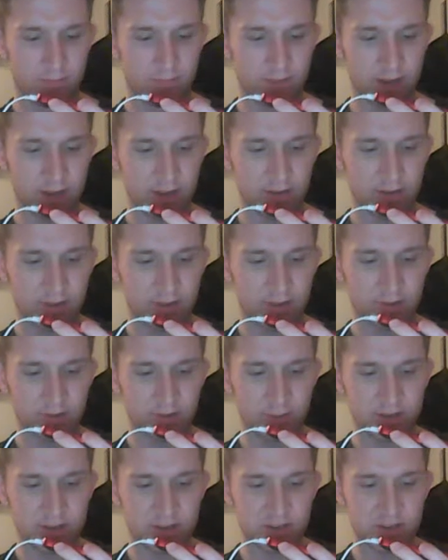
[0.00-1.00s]
and two
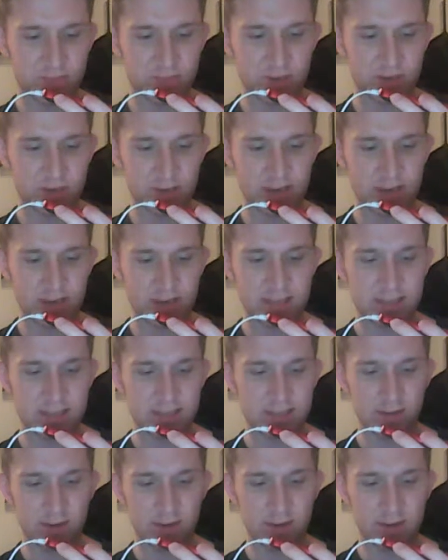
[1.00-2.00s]
S's between
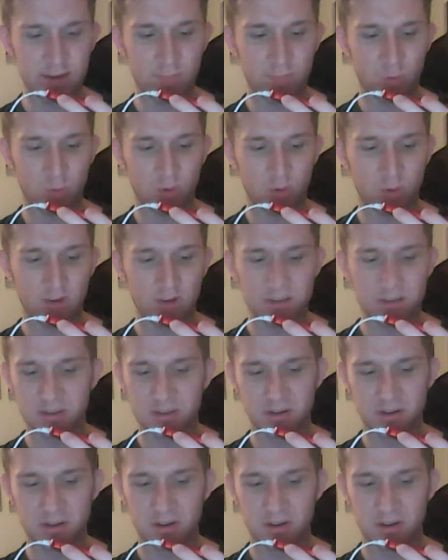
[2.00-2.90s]
Taylor and Ports.